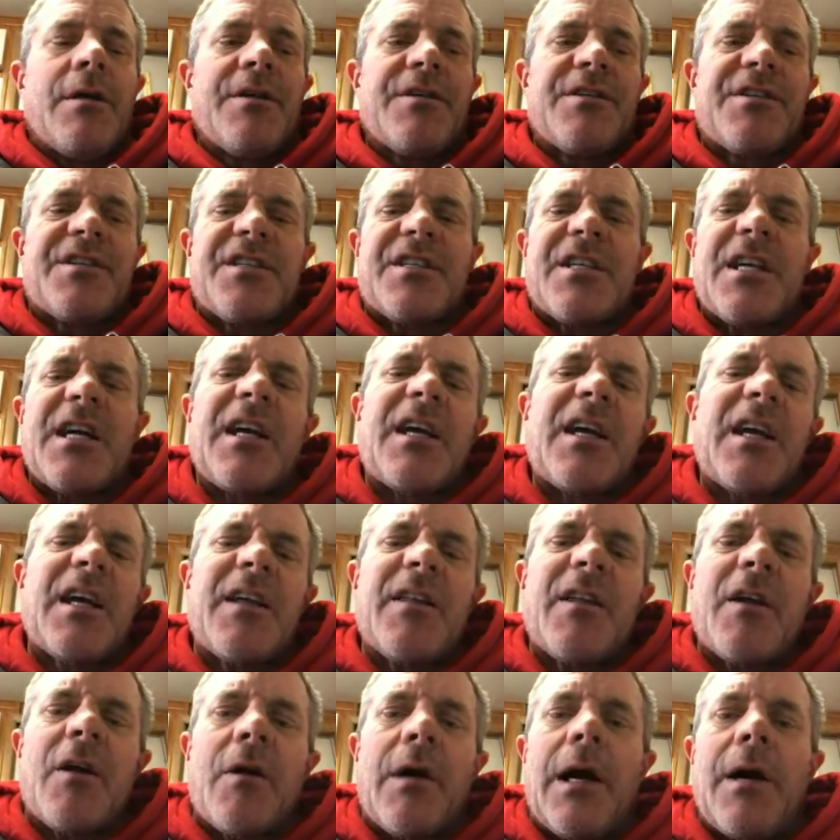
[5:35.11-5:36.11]
sinking
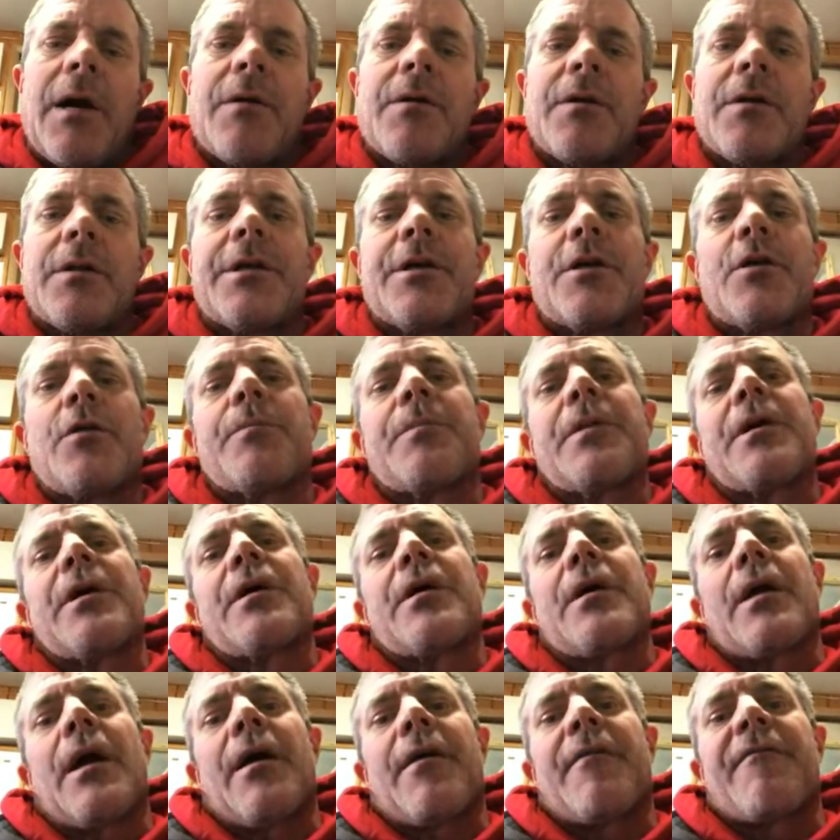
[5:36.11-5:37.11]
in the ground a little
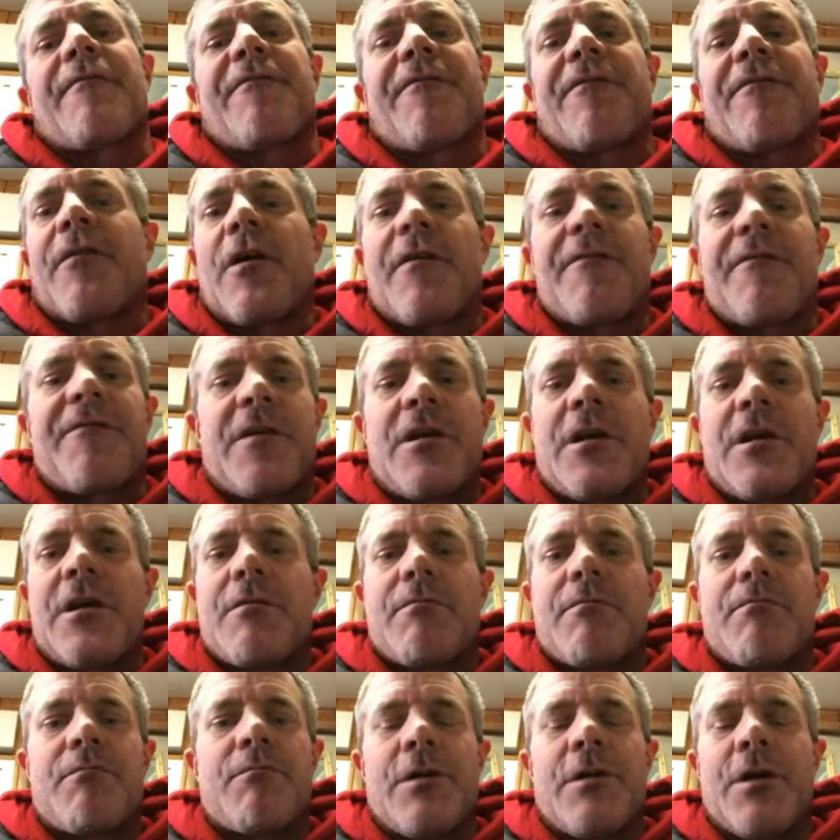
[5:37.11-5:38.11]
bit on
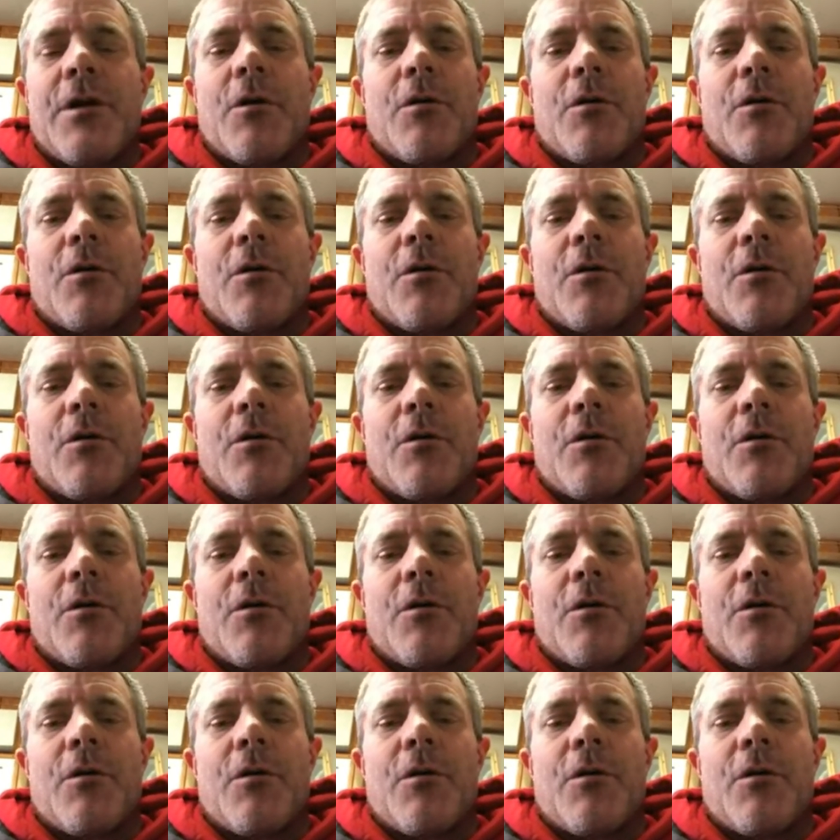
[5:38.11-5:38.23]
fluffy,